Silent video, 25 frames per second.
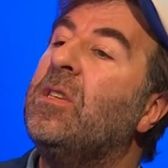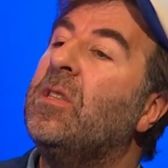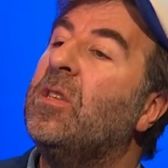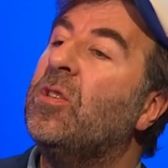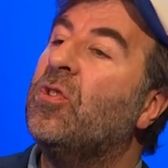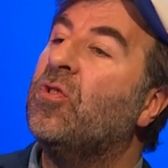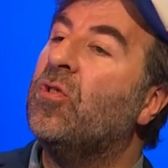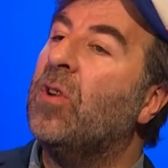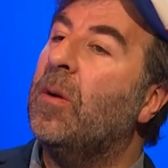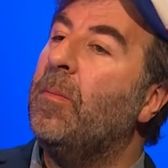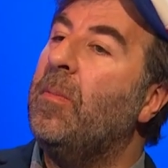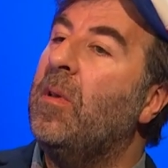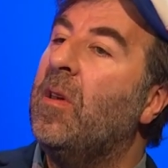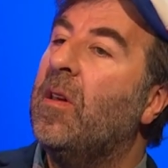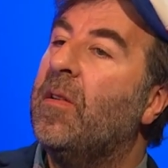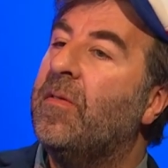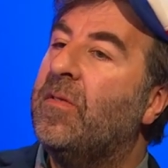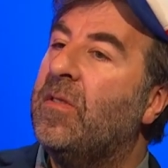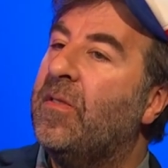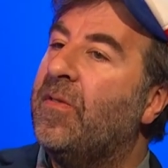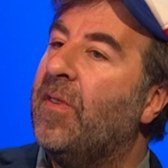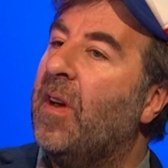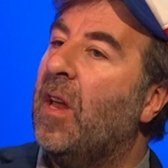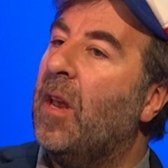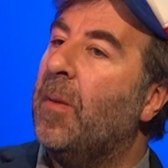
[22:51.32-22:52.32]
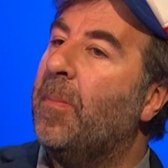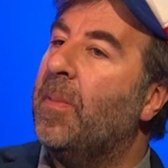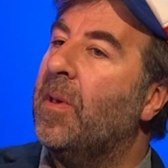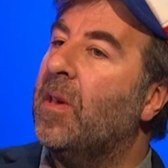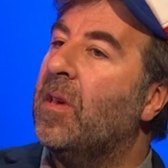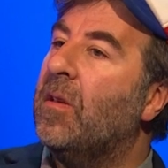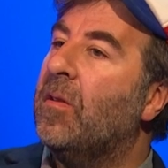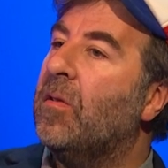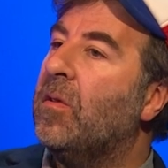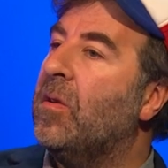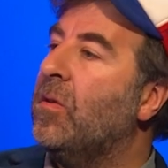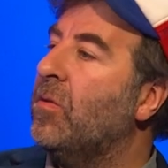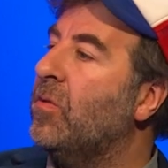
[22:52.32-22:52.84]
to the trouble of developing
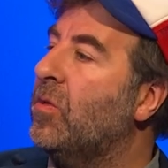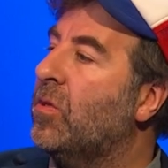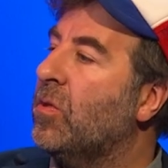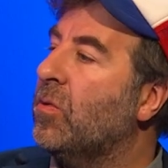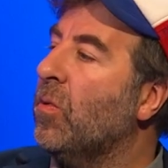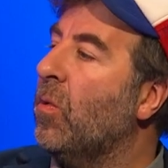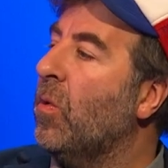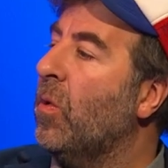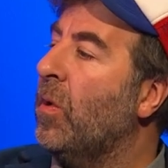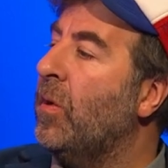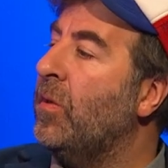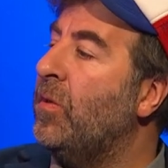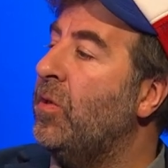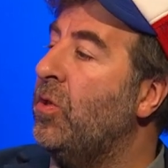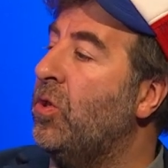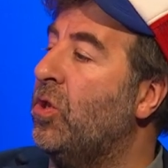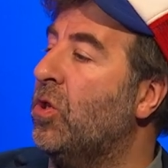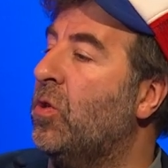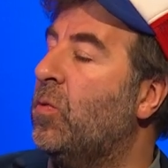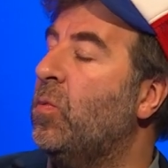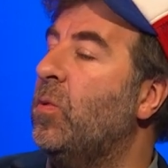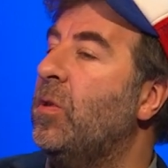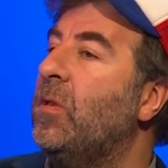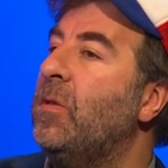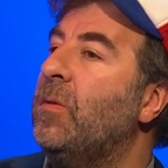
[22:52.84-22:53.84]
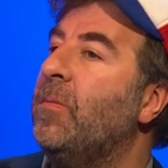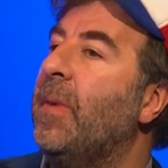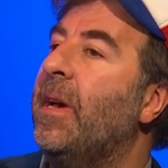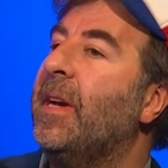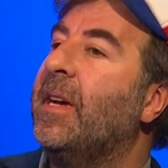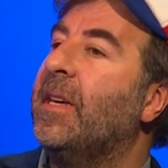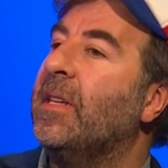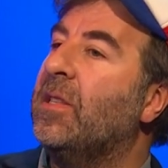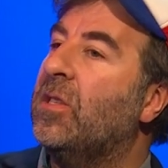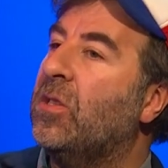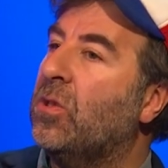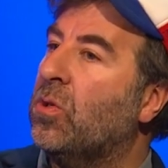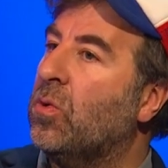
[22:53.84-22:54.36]
your own sword, you just wouldn't
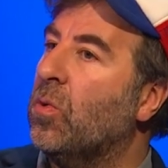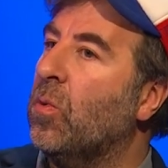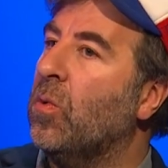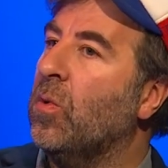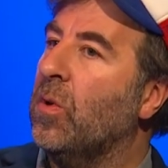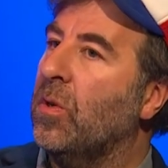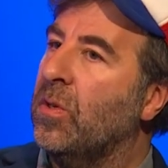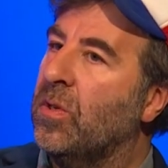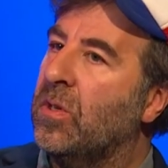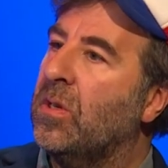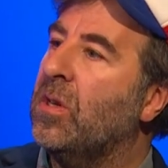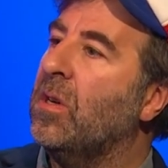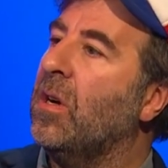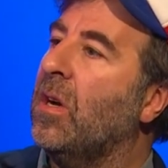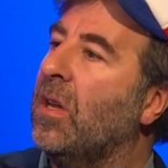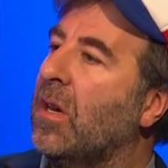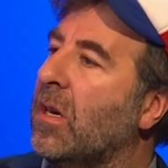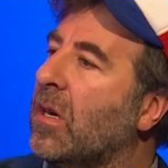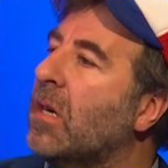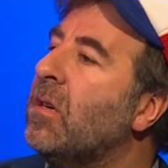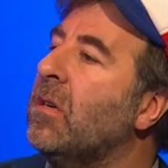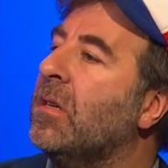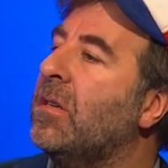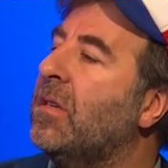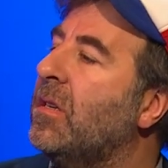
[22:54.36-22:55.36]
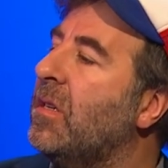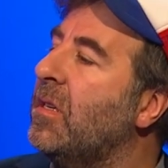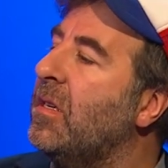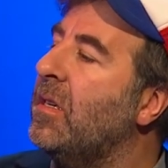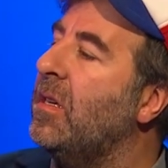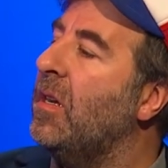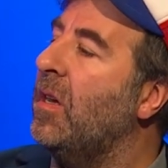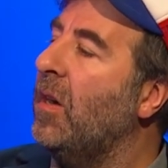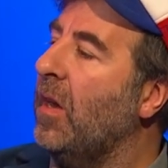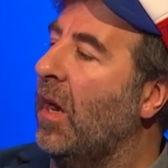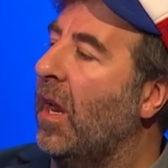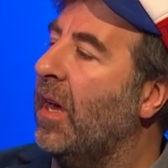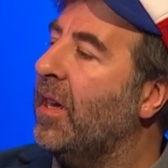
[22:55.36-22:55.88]
make it sword colored, you
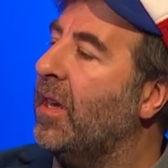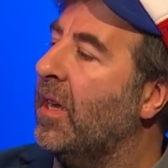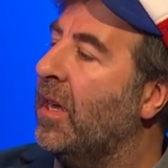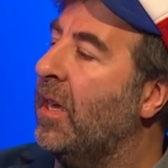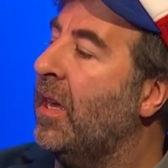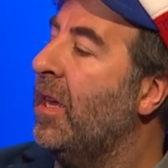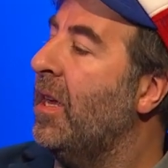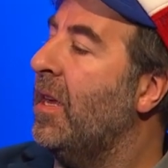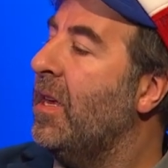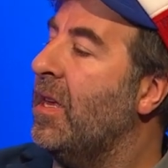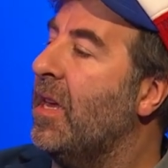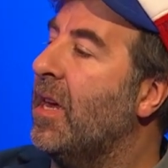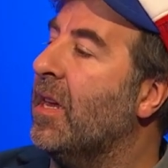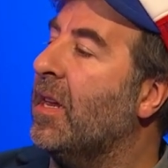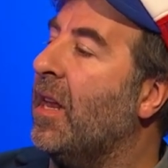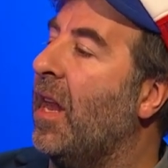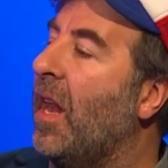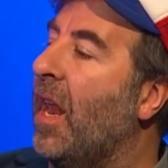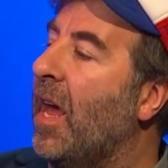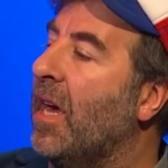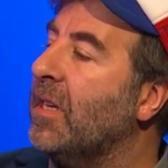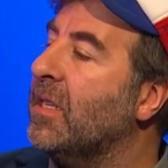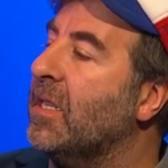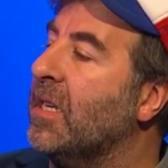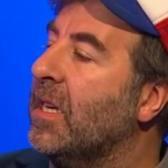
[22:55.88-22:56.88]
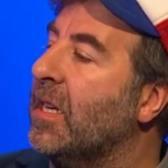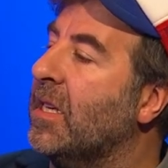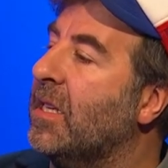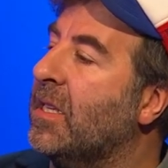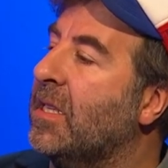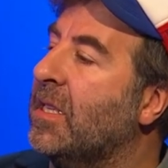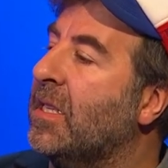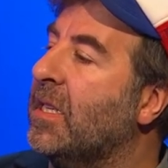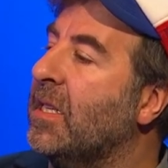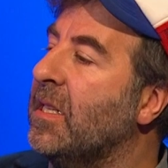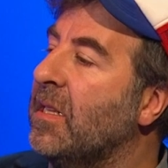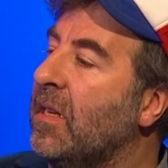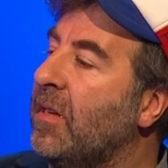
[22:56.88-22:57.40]
know, like a, a, classic
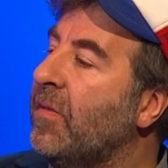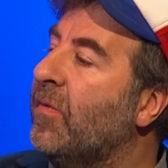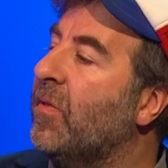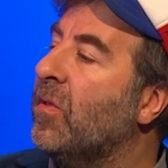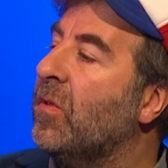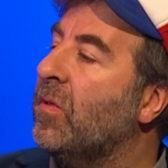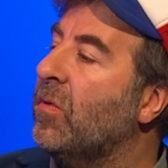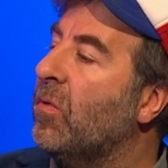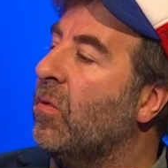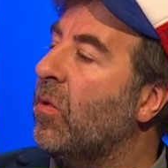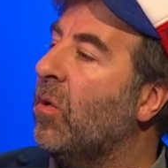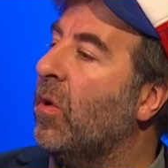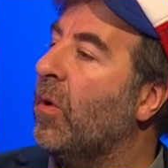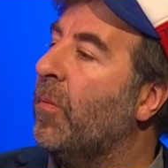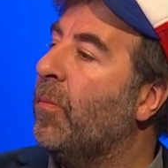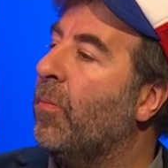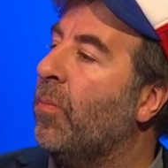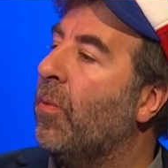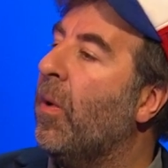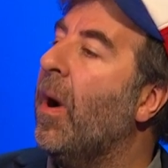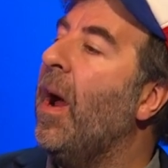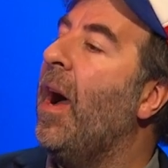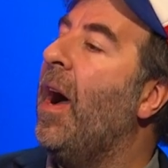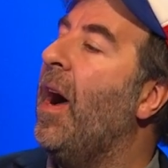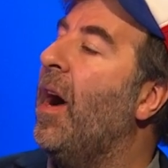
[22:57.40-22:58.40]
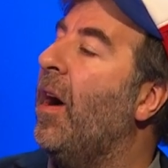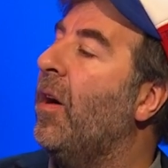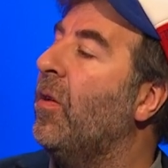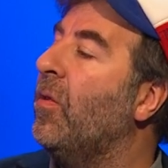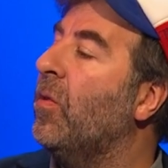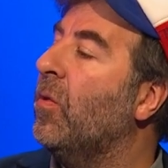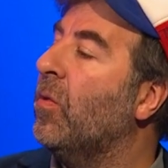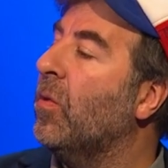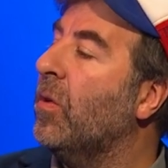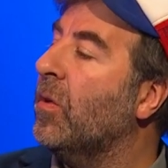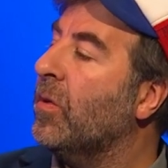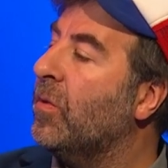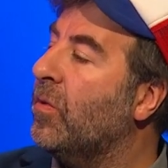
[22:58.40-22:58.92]
silver or
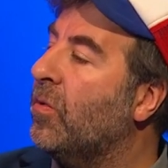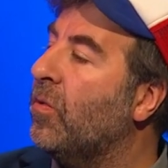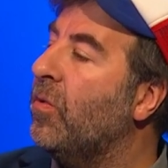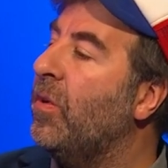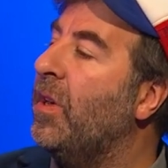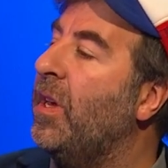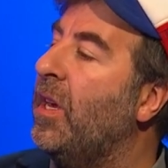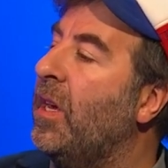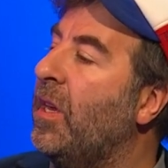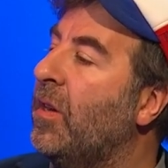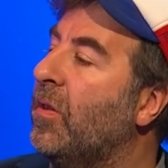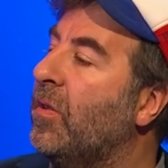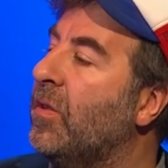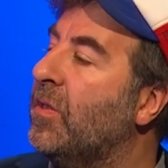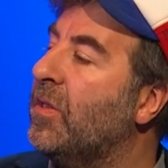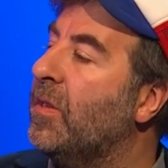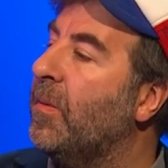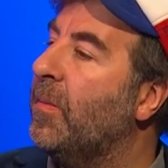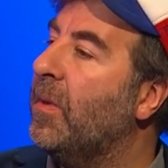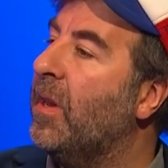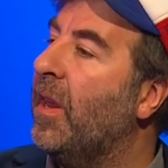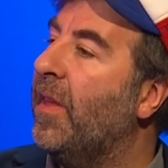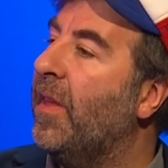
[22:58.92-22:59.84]
brown or green or something